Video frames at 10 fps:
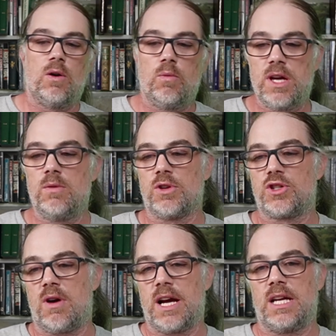we were
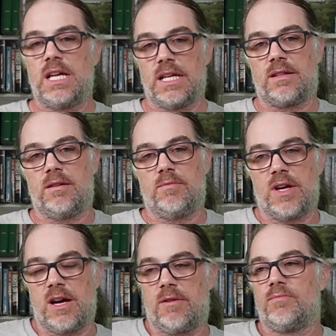trying to get them
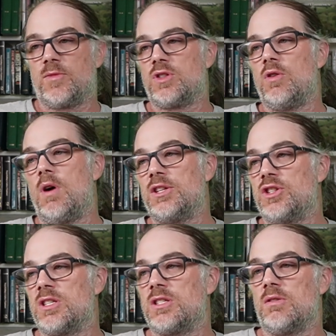there. So I
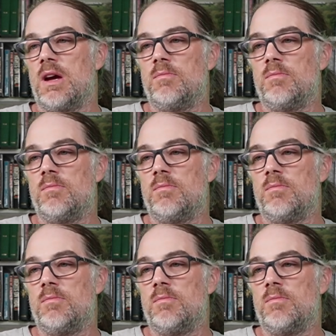just